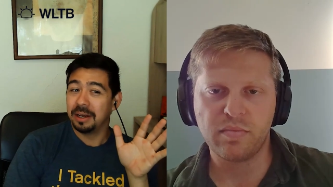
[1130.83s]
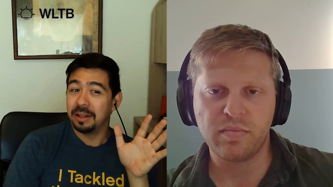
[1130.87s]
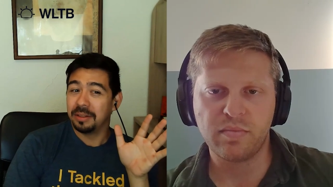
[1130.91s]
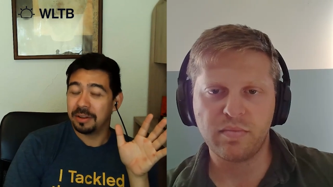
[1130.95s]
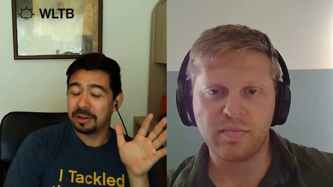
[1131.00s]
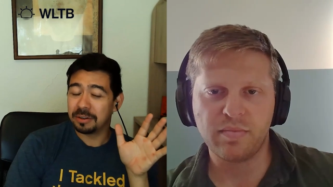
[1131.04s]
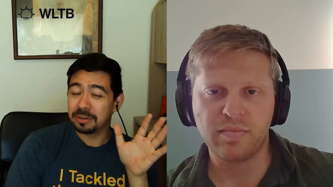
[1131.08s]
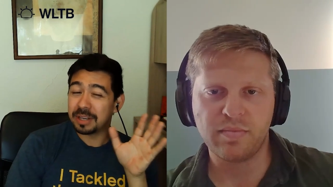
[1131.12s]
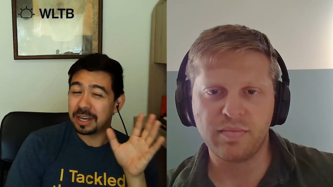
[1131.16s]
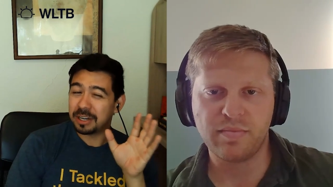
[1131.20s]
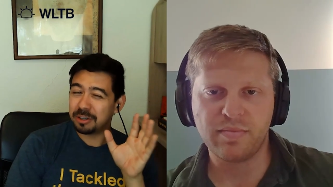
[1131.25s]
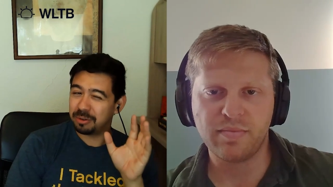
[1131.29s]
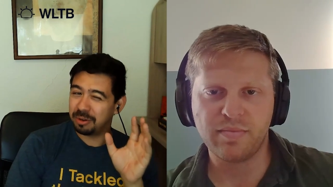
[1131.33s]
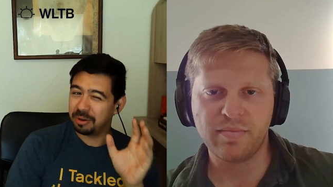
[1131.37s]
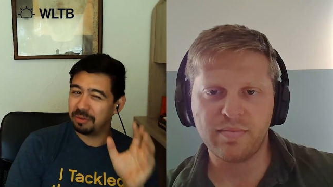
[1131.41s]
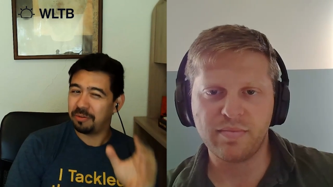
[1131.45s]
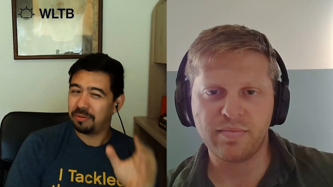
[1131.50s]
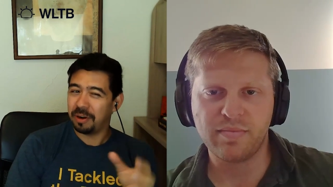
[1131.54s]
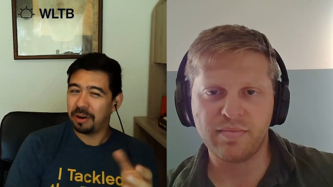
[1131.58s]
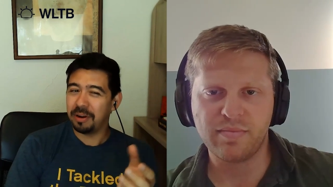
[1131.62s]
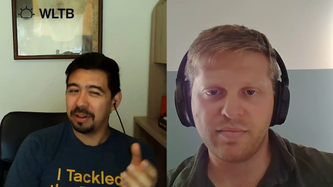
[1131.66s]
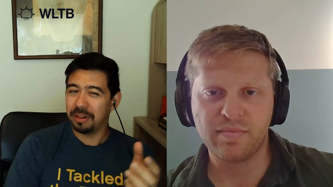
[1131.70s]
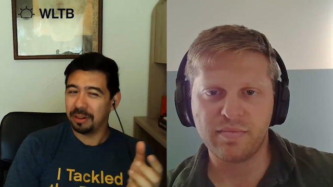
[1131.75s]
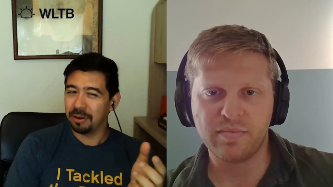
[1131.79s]
Speaker 1: There's actually
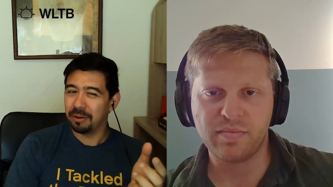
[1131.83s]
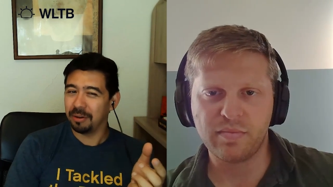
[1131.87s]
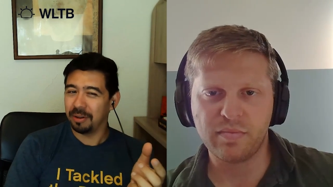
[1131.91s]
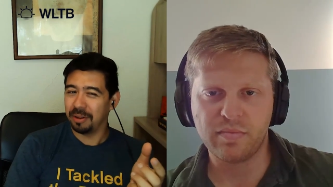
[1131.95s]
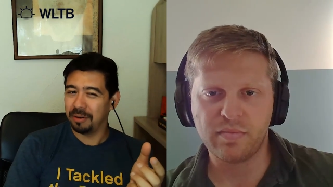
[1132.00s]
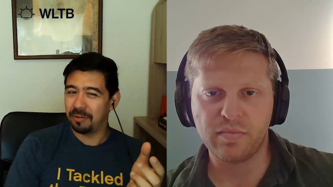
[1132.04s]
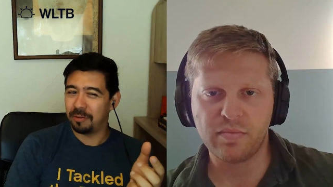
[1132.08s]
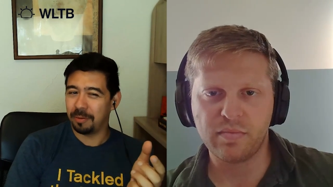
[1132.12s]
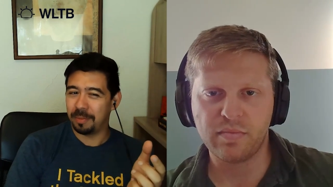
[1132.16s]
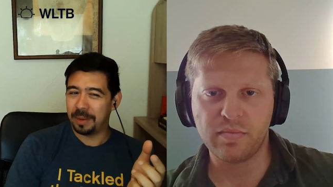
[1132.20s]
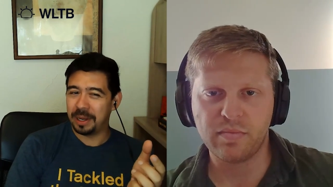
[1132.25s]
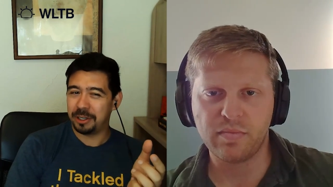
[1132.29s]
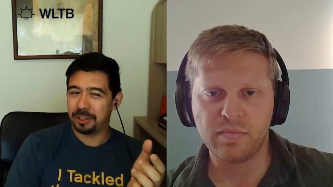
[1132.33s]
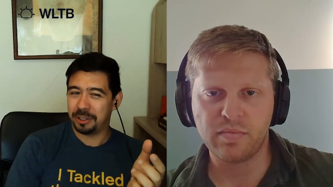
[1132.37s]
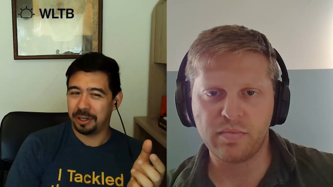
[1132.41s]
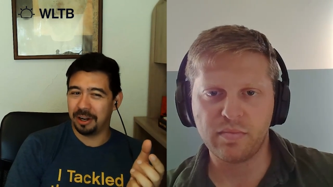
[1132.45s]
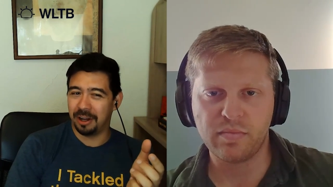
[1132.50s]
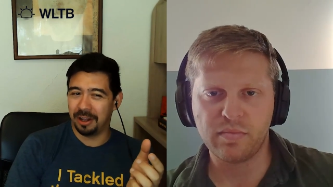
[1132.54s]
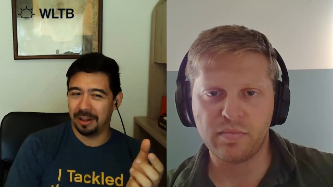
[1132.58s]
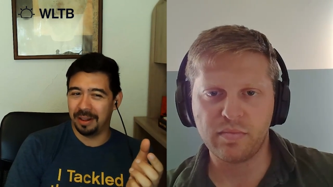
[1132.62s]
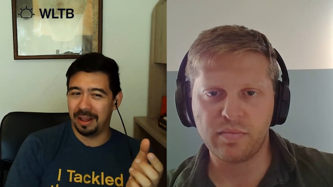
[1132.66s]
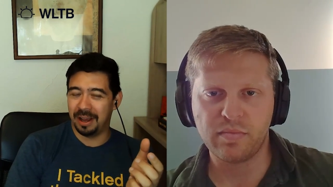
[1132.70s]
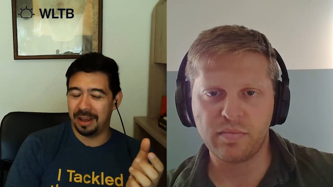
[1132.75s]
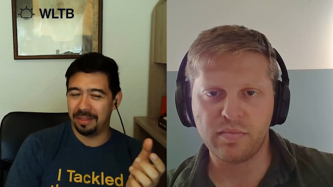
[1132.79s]
very little information
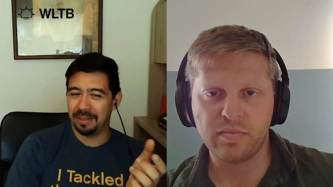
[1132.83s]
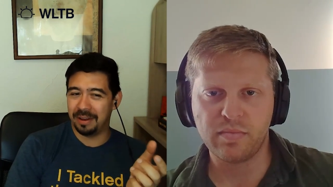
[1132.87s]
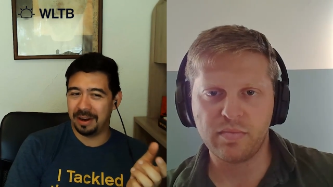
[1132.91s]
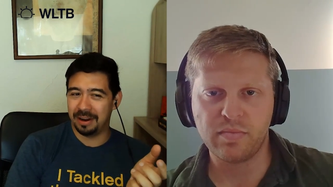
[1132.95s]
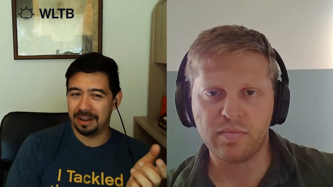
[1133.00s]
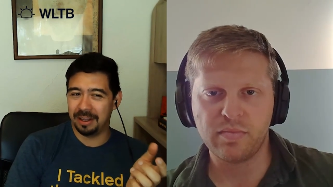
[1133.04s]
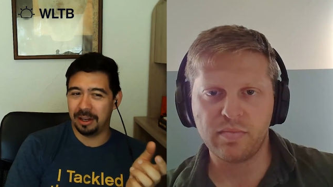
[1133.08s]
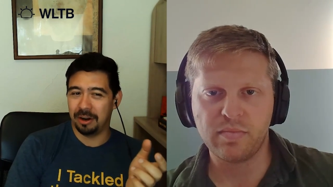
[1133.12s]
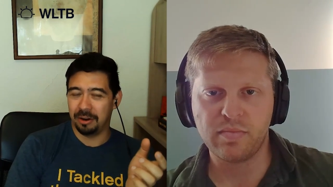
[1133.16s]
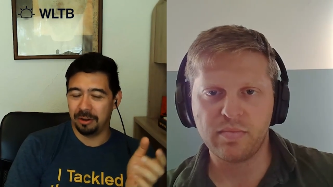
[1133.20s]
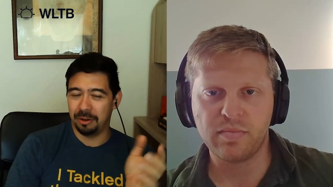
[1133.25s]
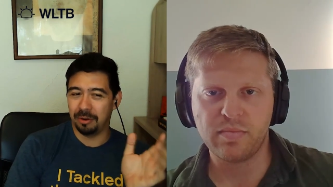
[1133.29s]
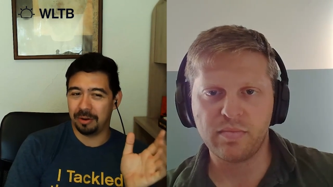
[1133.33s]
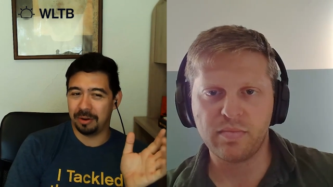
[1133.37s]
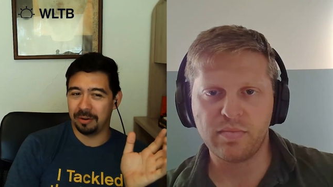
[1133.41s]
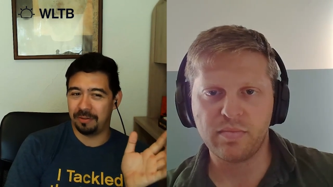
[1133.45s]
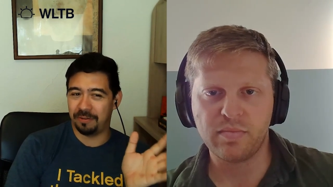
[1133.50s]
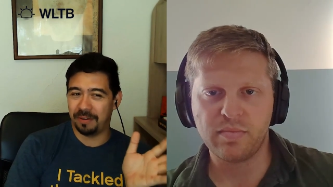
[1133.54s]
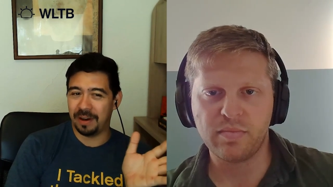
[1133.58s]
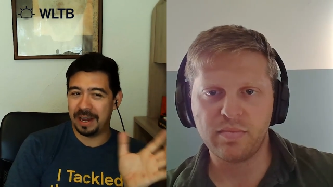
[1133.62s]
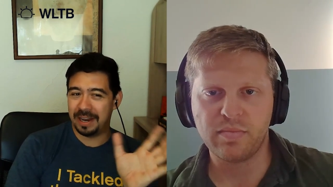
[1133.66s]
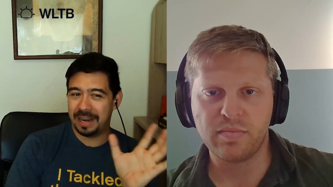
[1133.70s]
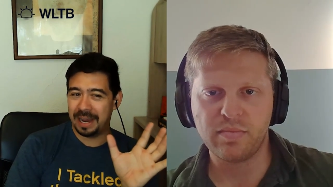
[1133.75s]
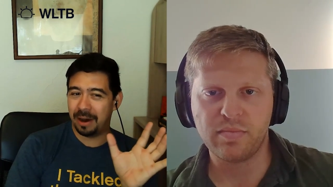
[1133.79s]
online that, you know, you can
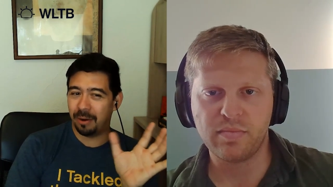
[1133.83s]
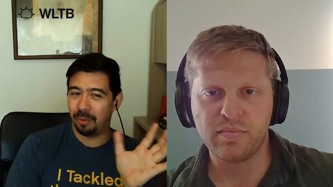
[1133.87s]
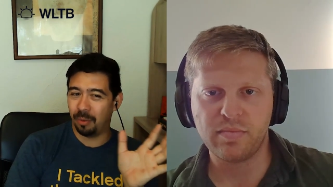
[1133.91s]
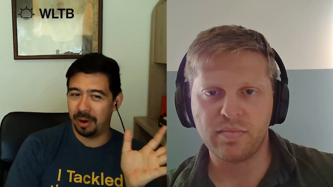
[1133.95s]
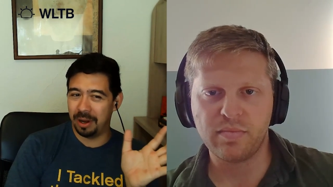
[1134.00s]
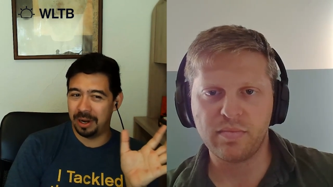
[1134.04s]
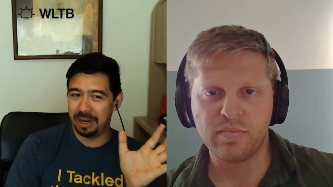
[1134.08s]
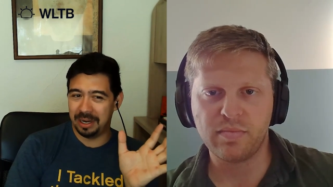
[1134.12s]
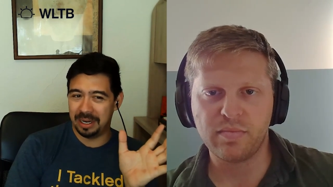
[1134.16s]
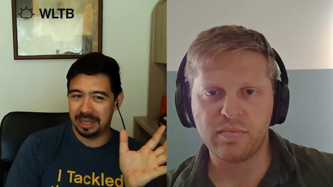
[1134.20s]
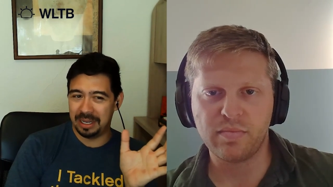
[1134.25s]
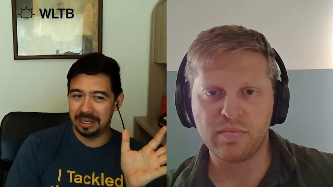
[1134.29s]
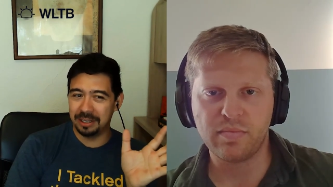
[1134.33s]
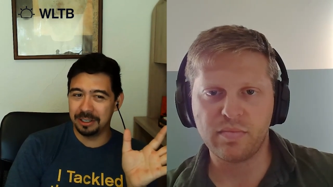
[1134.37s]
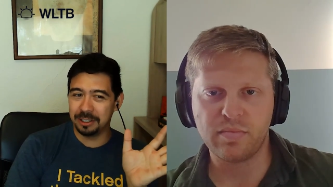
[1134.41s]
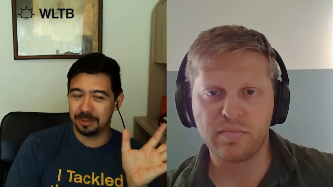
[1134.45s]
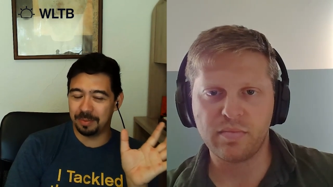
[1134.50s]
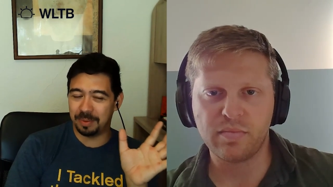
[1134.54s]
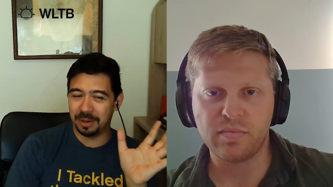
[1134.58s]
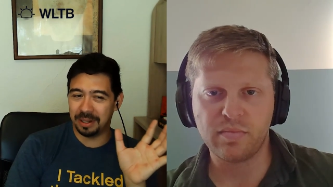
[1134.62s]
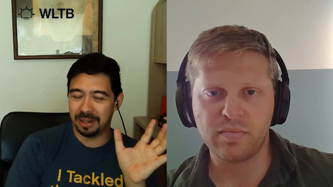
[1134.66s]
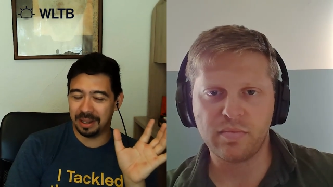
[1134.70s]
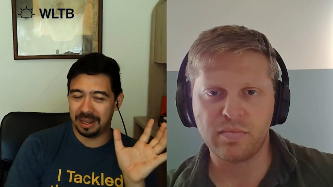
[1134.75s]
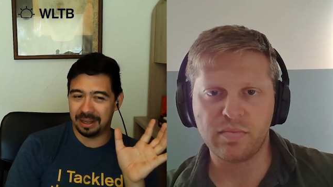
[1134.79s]
find out what it is,
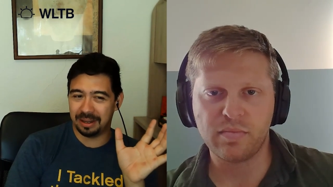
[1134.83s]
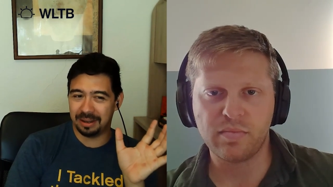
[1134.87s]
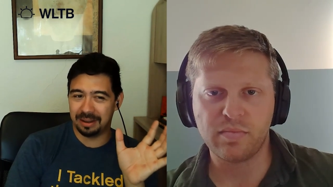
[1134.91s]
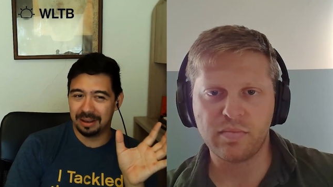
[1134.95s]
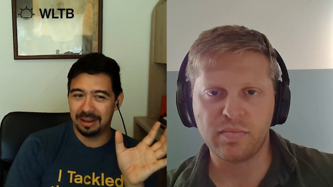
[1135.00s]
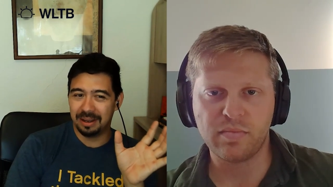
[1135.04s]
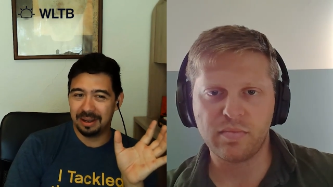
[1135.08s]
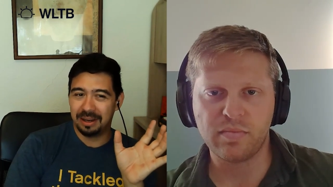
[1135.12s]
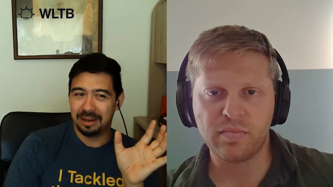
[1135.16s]
but like